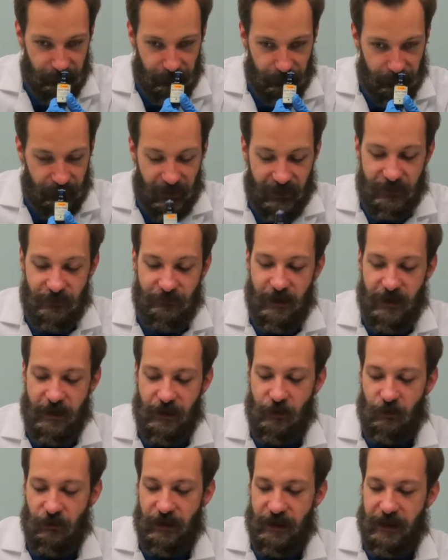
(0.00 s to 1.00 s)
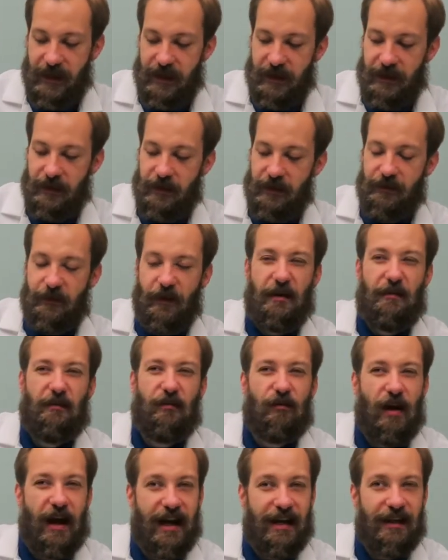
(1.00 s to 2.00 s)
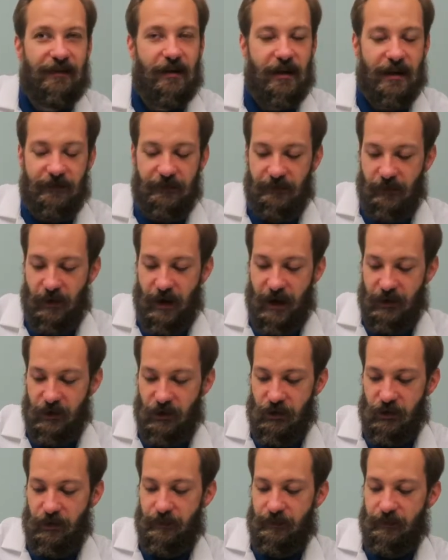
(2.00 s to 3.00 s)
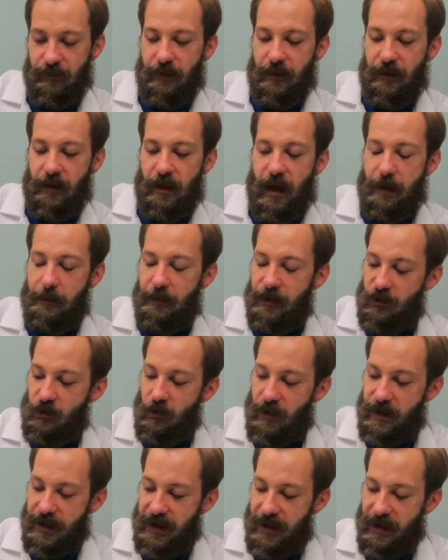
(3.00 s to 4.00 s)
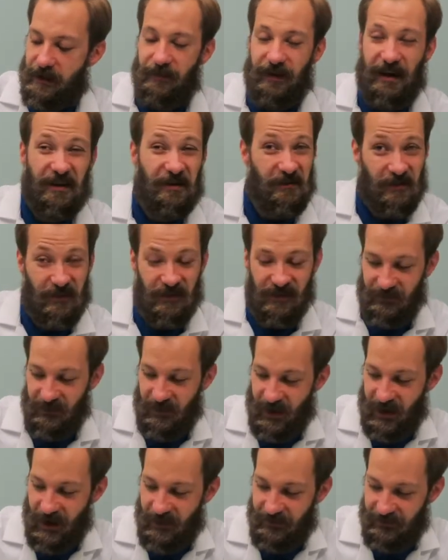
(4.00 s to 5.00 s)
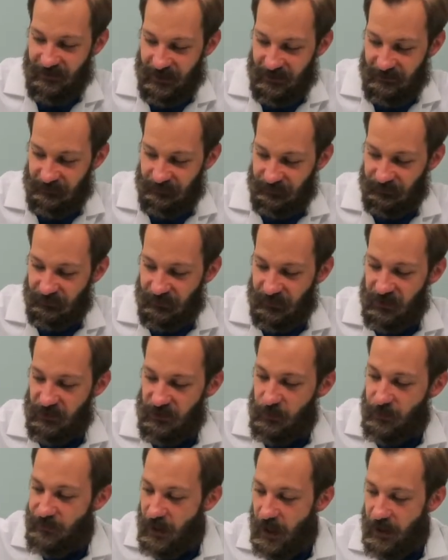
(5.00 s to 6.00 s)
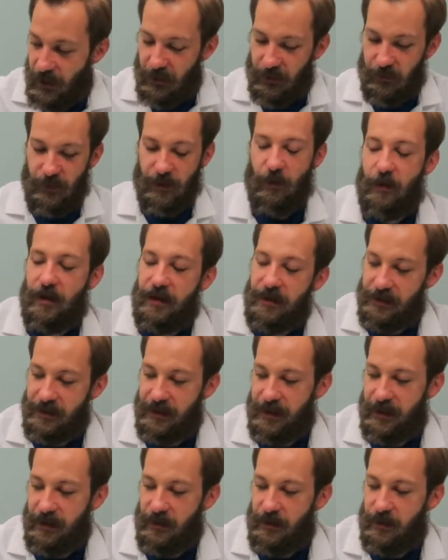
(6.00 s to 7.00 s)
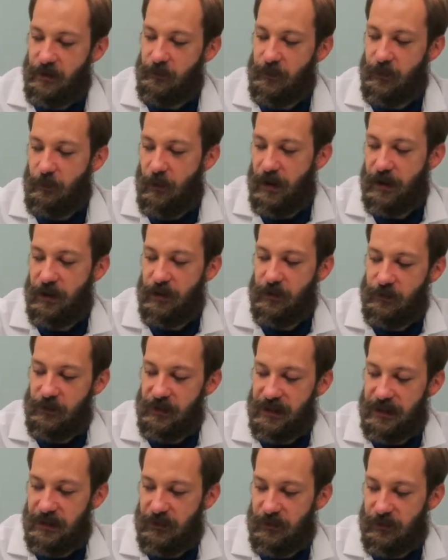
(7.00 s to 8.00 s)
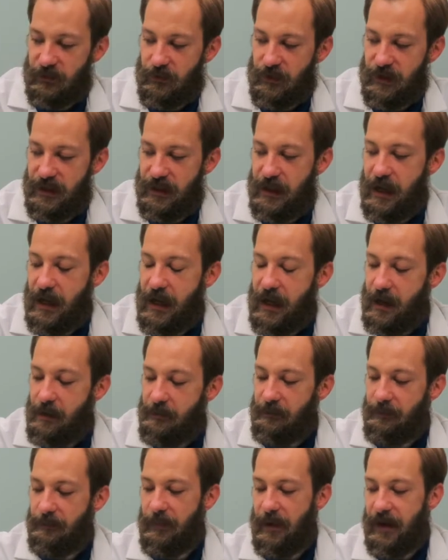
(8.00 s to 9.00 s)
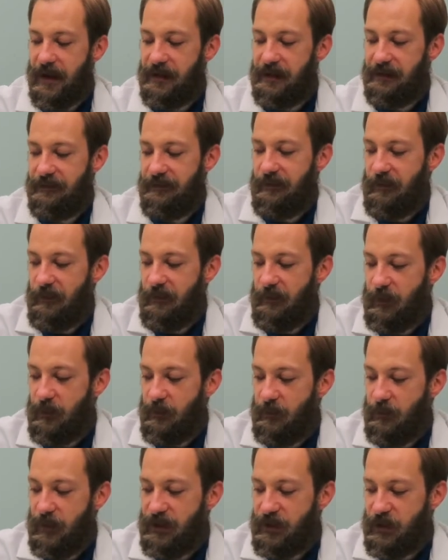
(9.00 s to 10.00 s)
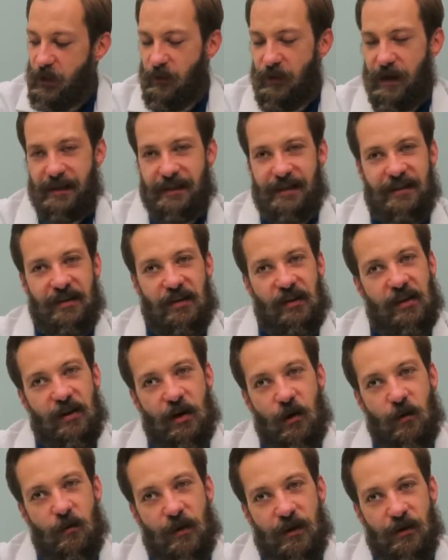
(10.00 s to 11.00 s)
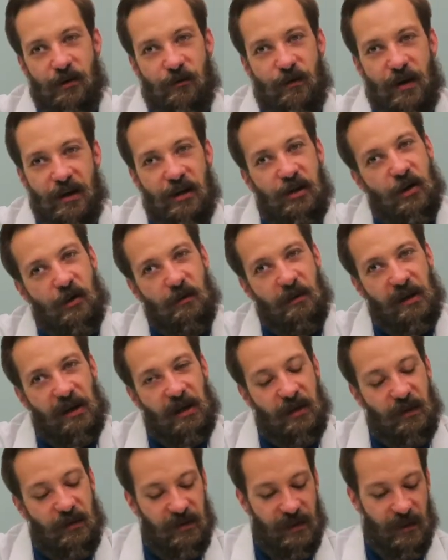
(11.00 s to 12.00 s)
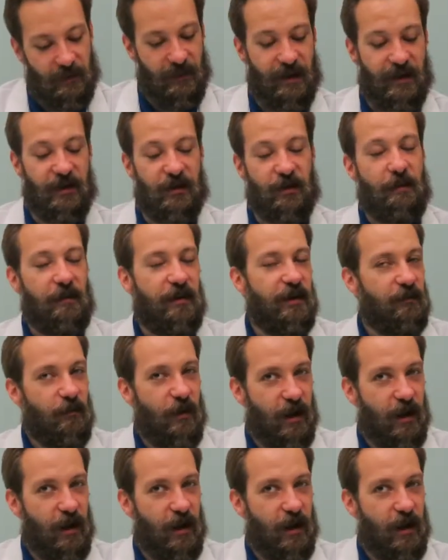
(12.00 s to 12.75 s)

It's very green, it's very bright, very fresh. I'm enjoying it, but I don't use it very often. So we've got our 3 oils here. We want to use these 3, but we don't necessarily know which ratio we're going to use them in. So I'm going to